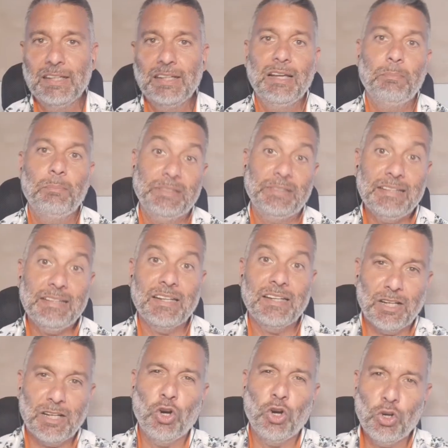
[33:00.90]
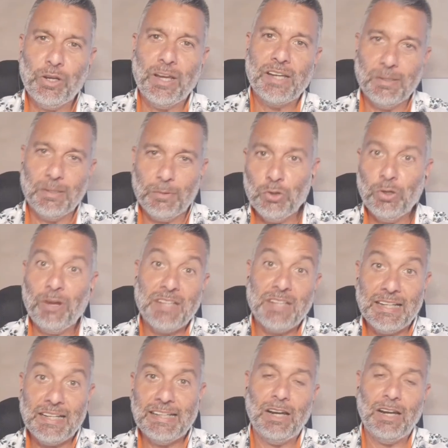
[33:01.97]
But then there is a court case that could have
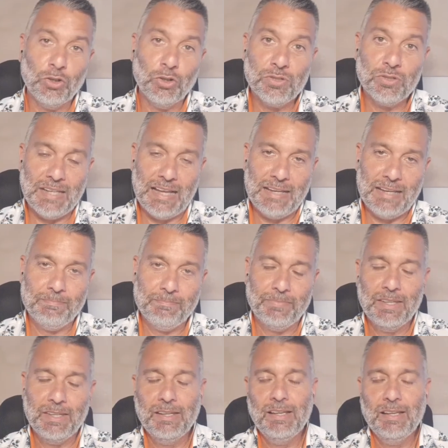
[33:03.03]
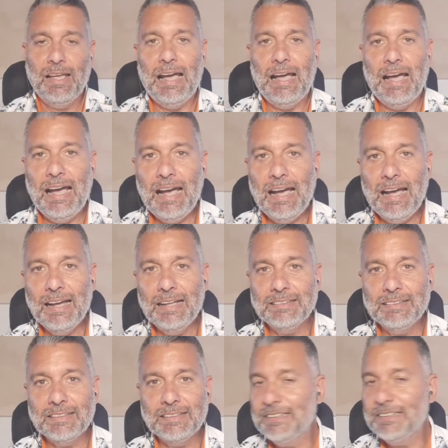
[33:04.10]
taken a long time,
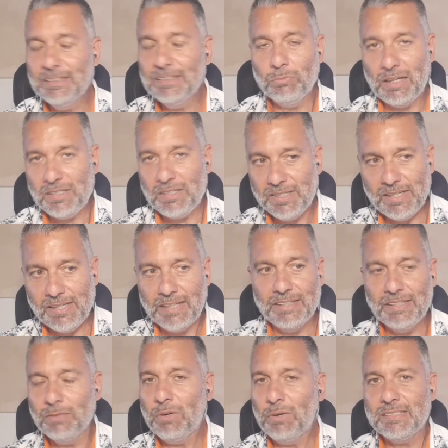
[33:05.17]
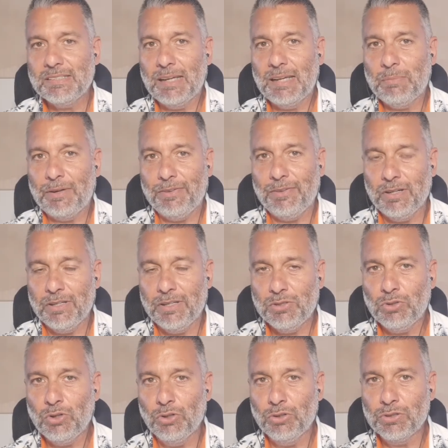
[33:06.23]
and he didn't, as he said, he didn't want to take Barcelona to
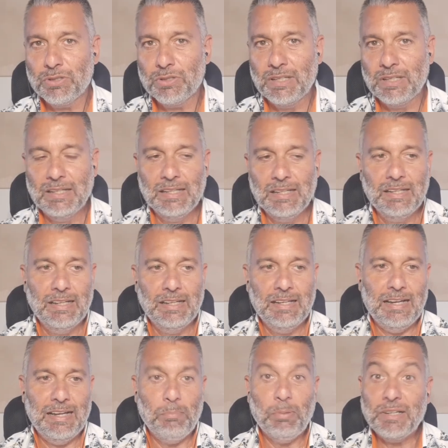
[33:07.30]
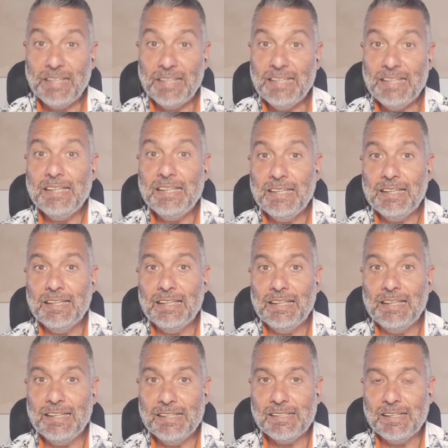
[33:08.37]
court. But he
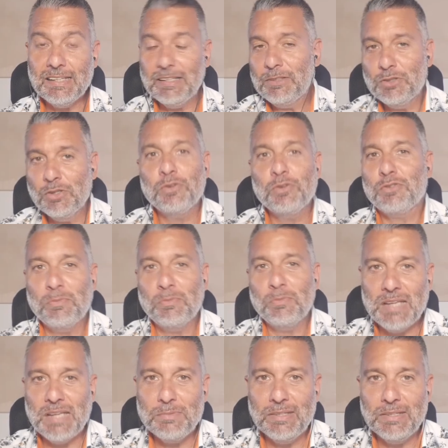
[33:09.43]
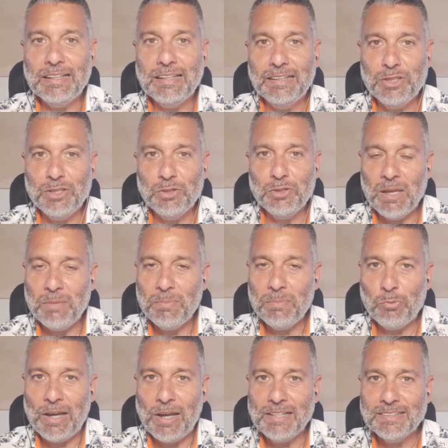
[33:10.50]
is, sometimes legally you may be
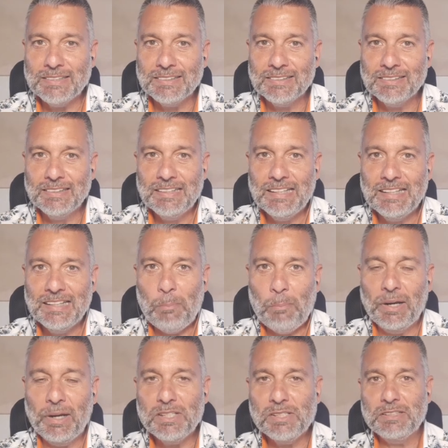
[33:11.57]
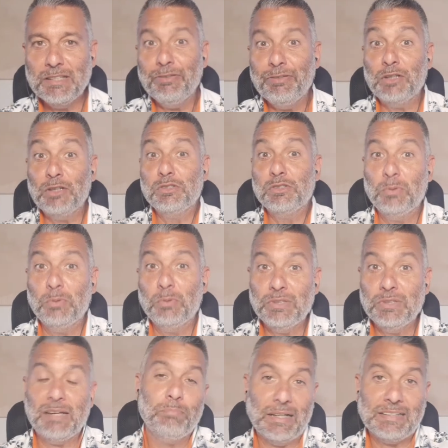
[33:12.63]
right, but it's difficult to put that
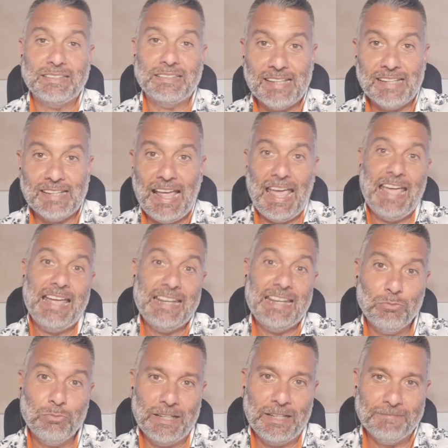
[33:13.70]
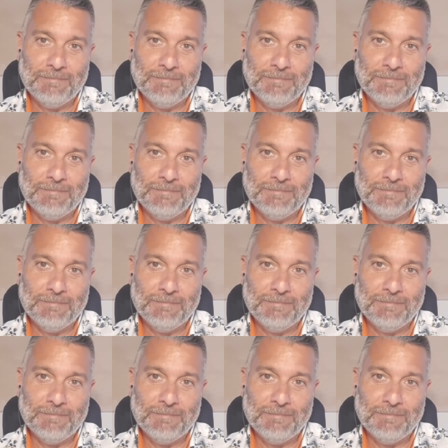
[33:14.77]
in practice anyway.